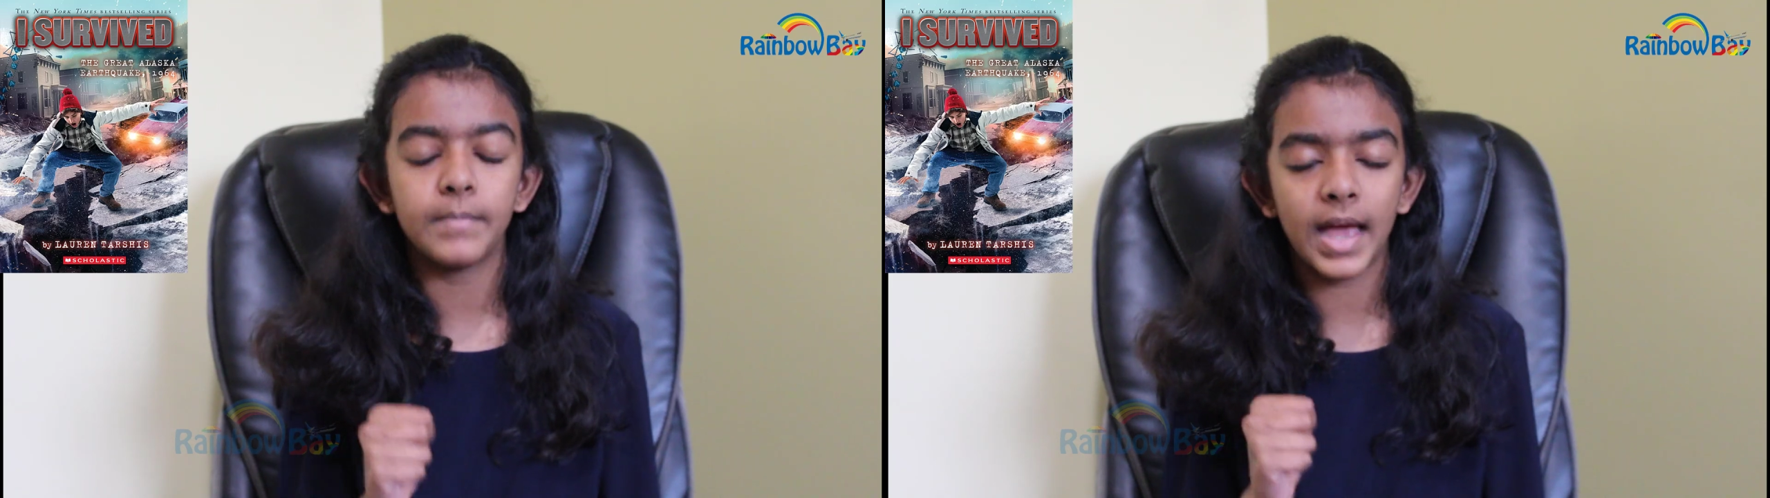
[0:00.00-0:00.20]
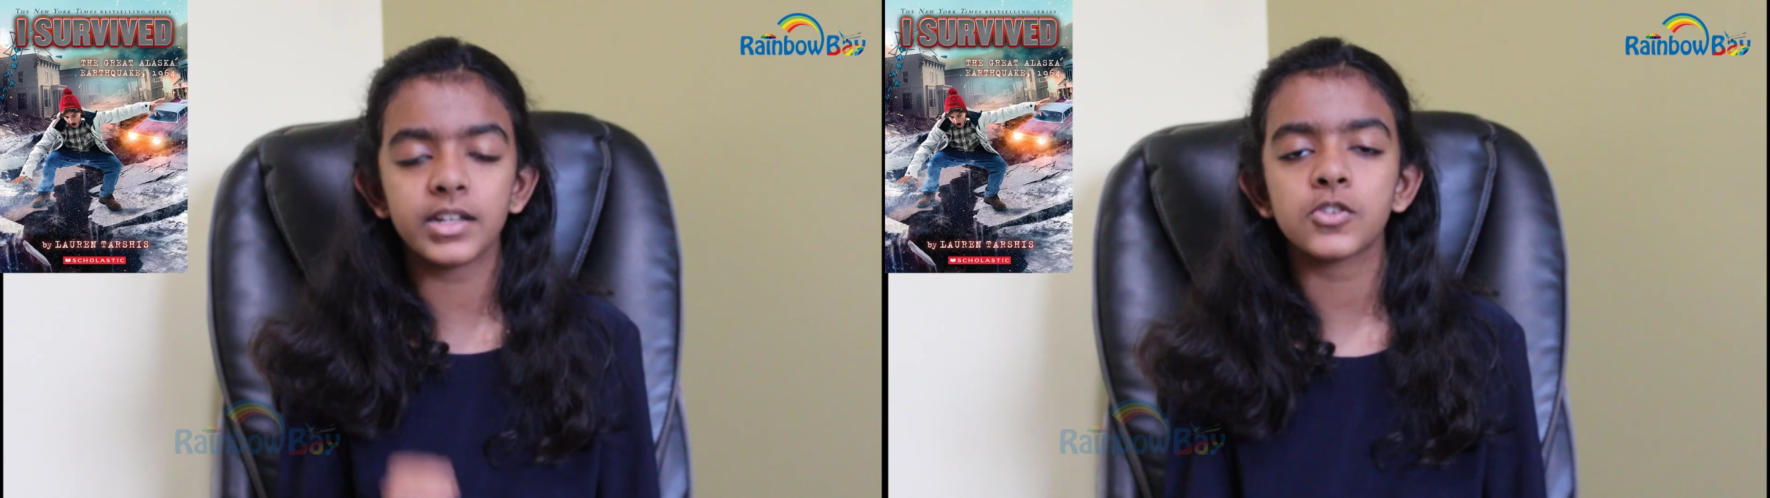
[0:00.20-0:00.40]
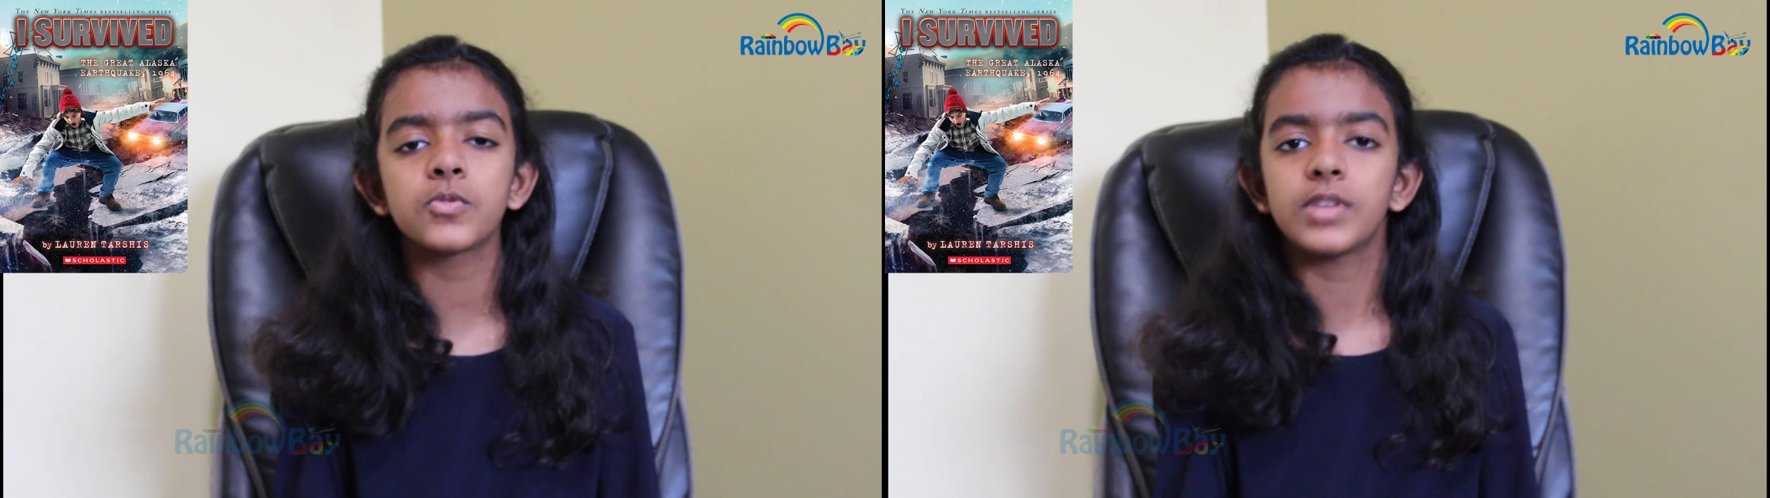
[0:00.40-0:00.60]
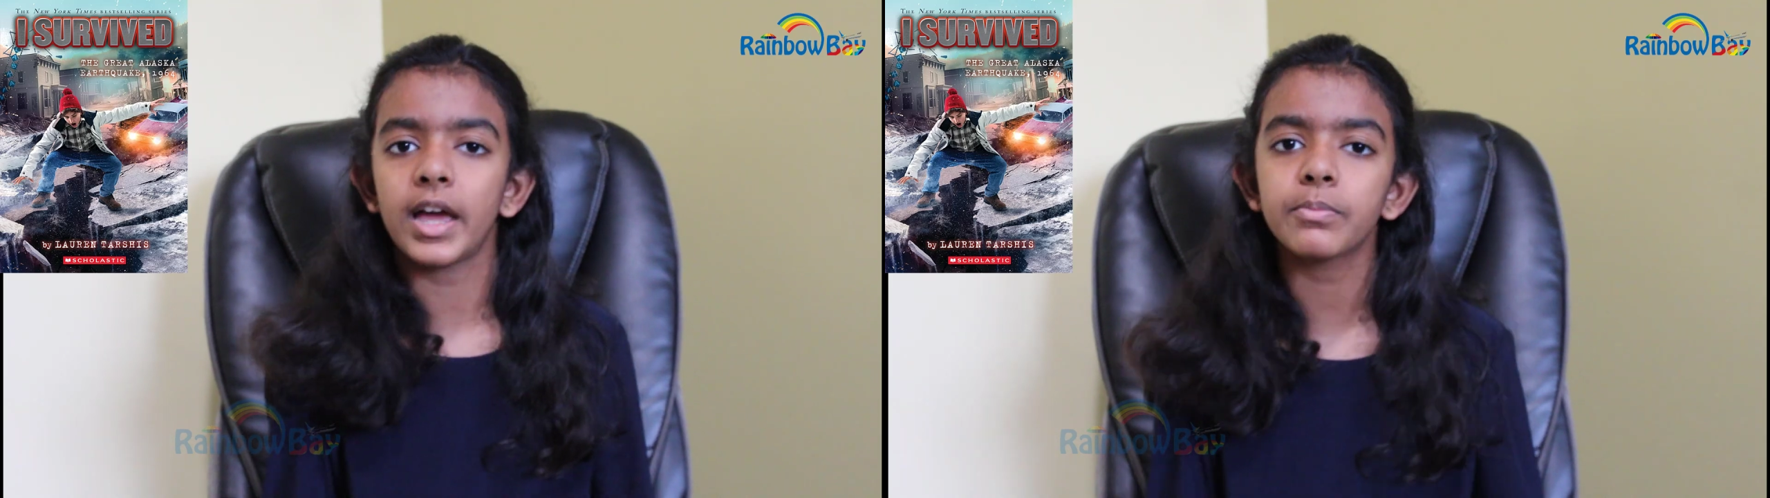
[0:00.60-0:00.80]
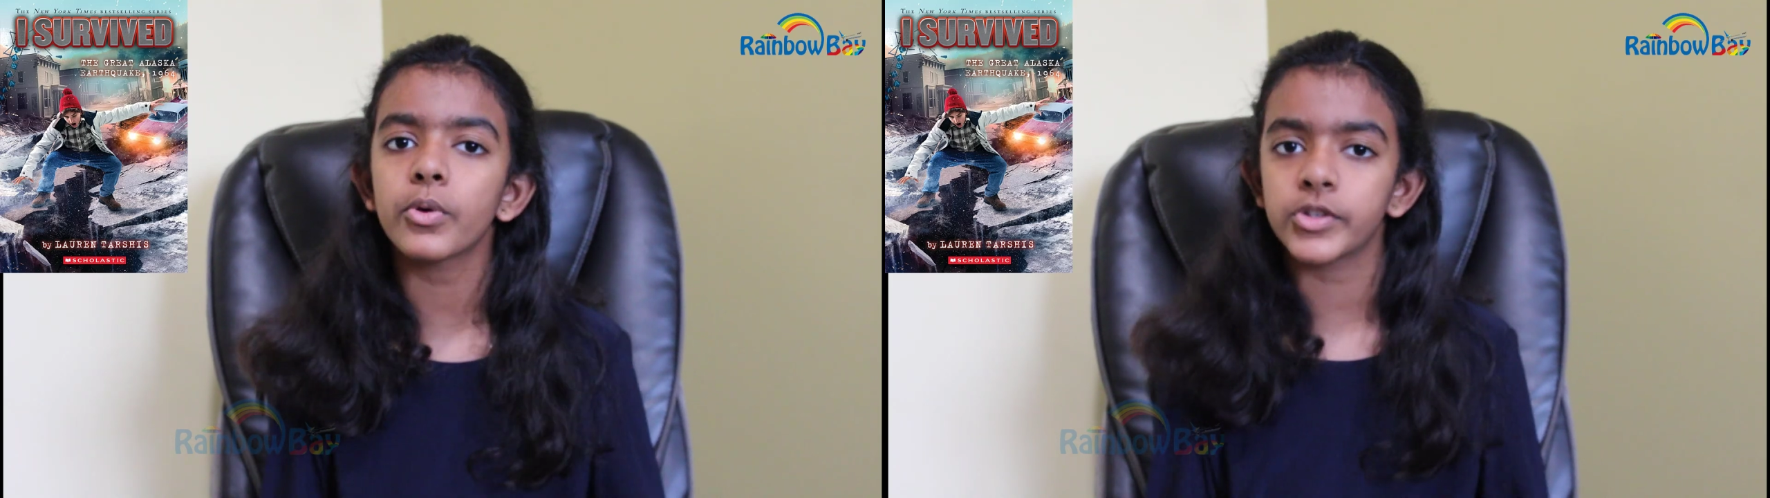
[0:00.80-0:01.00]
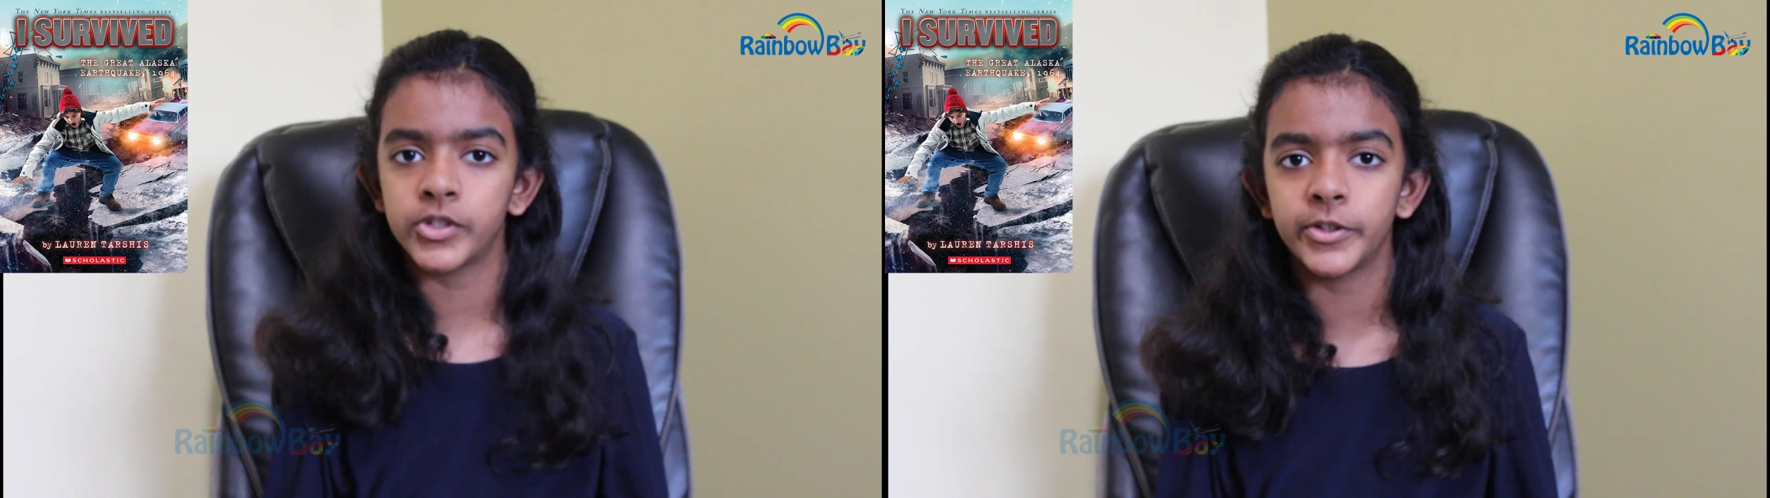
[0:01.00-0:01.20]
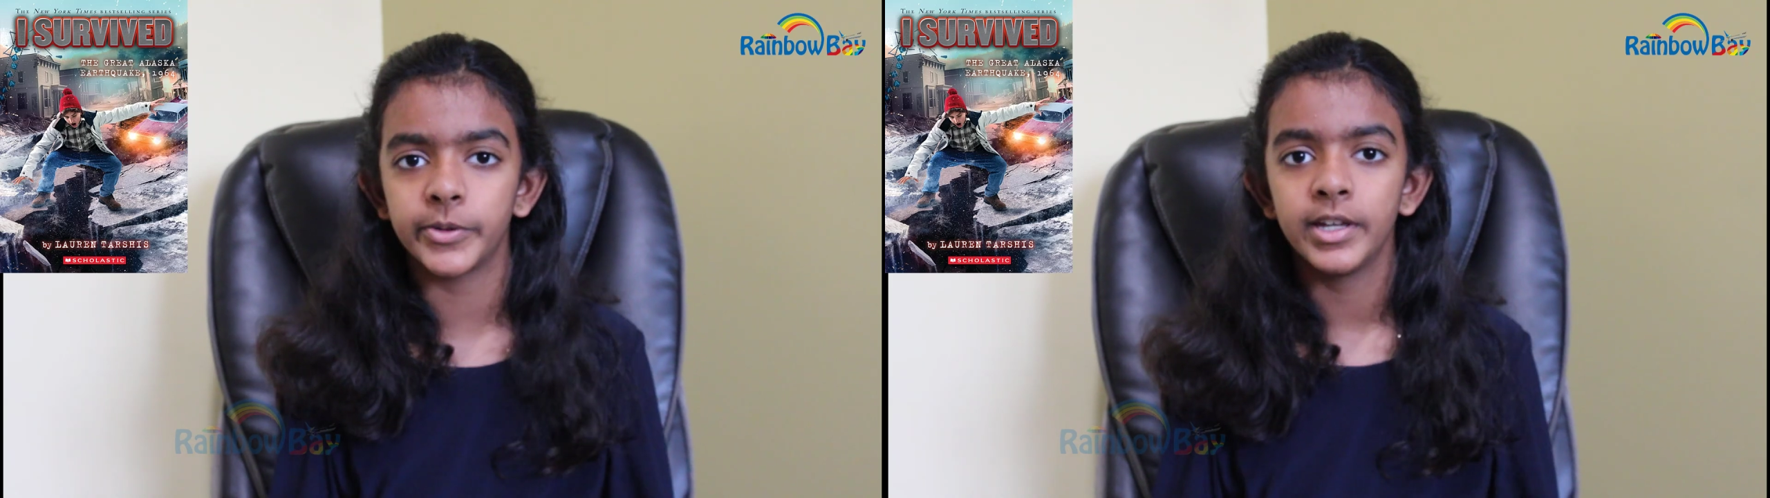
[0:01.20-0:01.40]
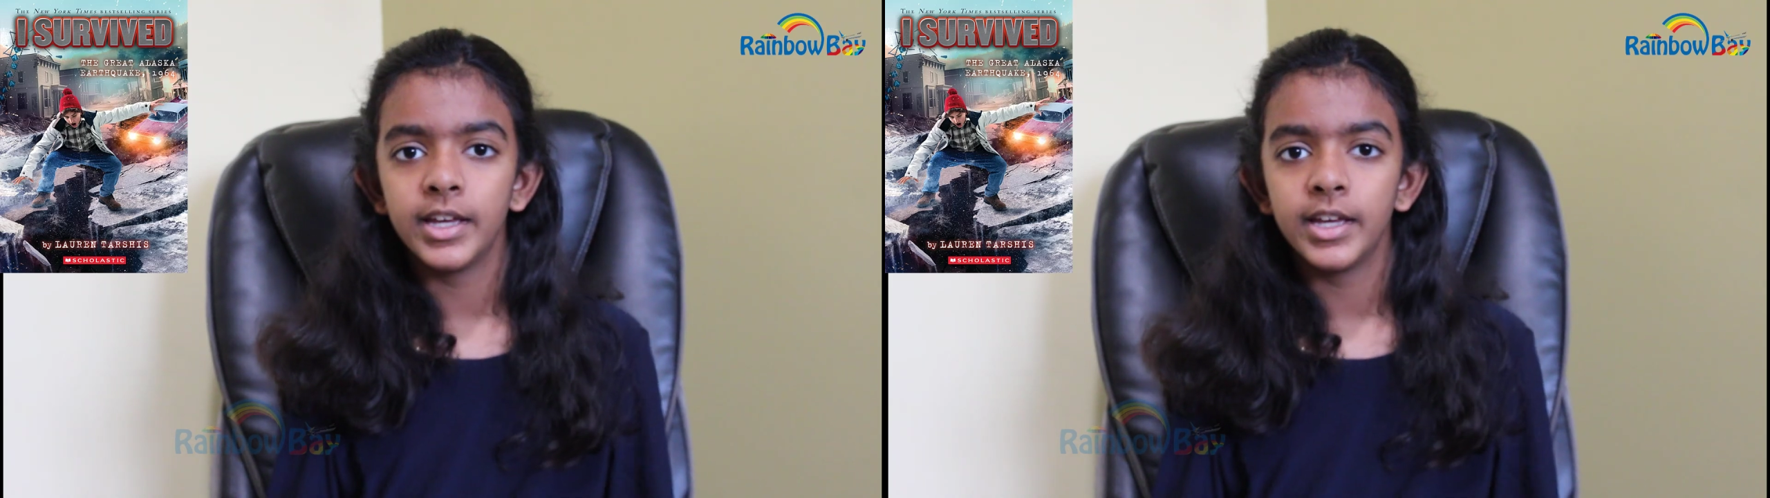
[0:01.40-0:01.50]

magnitude 9.2,